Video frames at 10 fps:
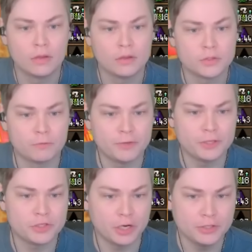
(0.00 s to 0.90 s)
So for
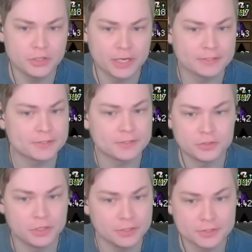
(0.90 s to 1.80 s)
the judge, it's
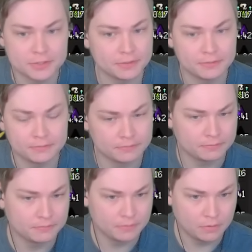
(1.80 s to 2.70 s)
just
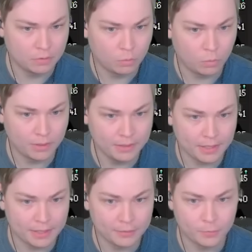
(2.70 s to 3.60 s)
1
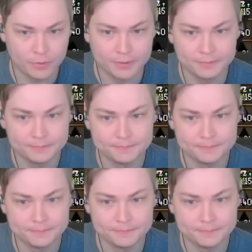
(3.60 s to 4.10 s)
and 1.